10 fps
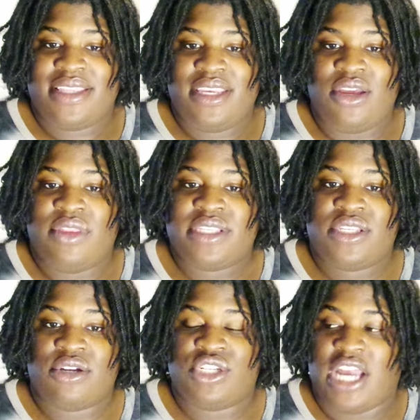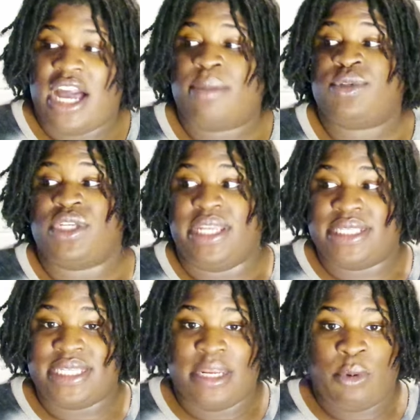you know, this is her job. She
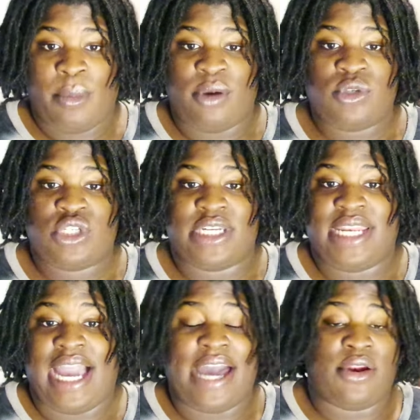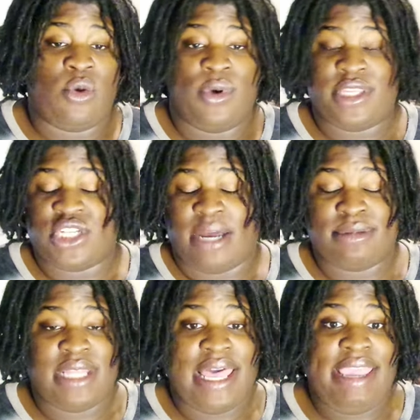needs to get a promotion. I don't know what the
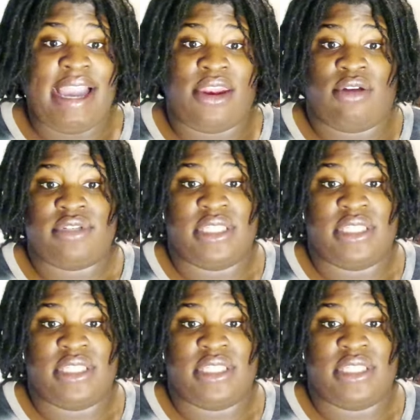job's like. I don't know if she